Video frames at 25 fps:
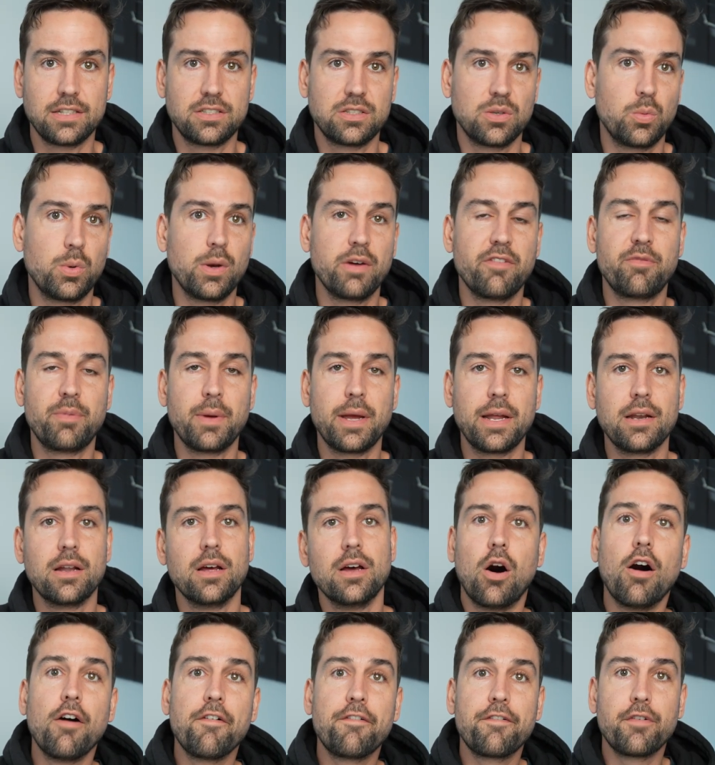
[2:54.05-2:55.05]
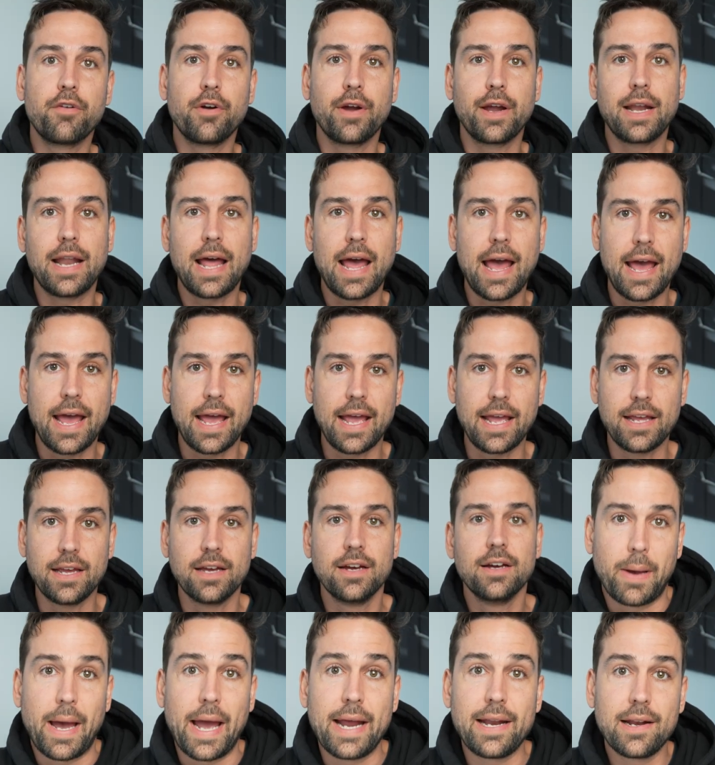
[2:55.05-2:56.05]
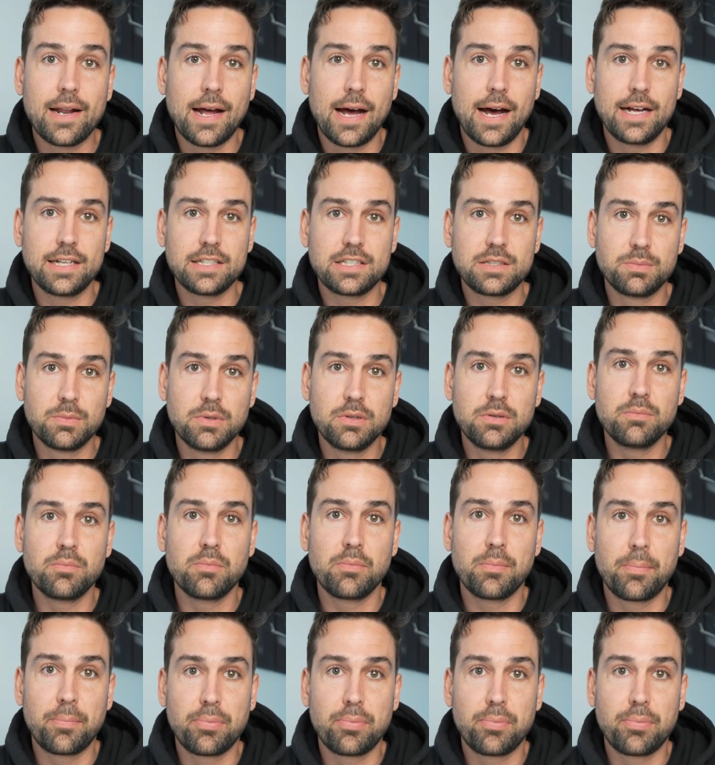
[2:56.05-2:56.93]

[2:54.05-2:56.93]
So we've been offering a paint enhancement